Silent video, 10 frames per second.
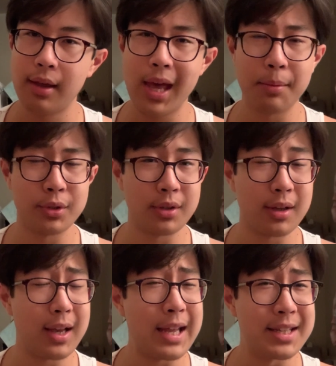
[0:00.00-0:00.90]
Able
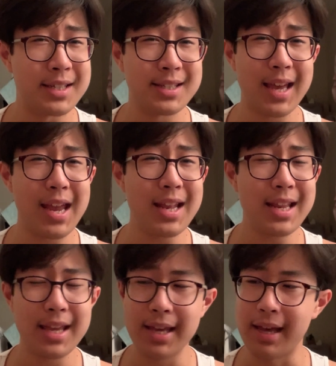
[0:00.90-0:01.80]
to
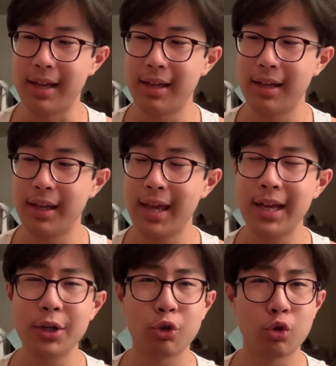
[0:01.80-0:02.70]
insanely
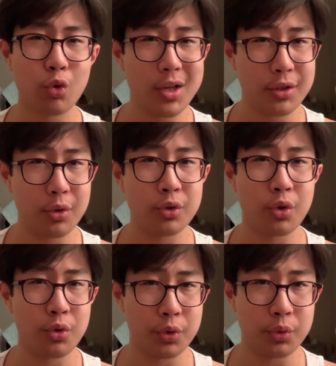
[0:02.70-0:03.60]
increase your
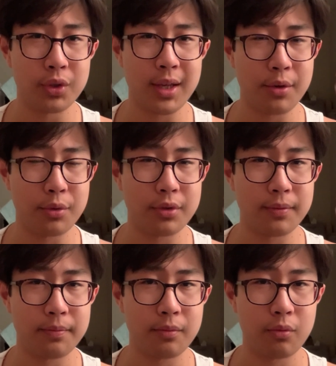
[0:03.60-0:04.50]
social skills,
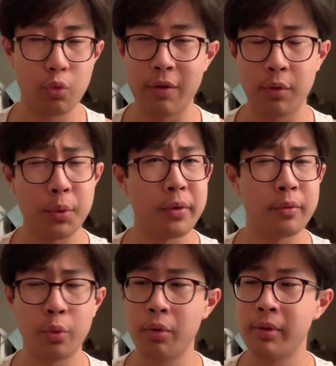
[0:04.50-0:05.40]
whether with
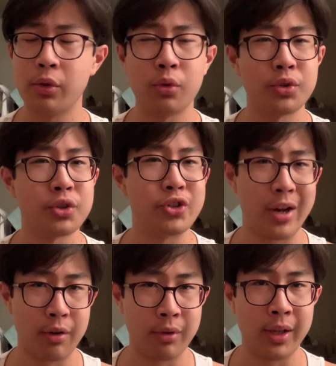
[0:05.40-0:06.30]
women or just
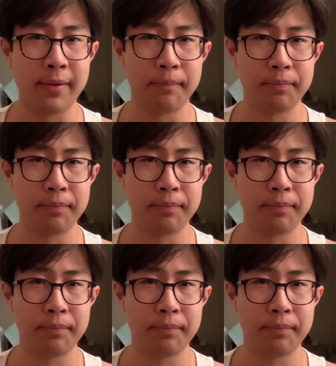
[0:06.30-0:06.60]
generally.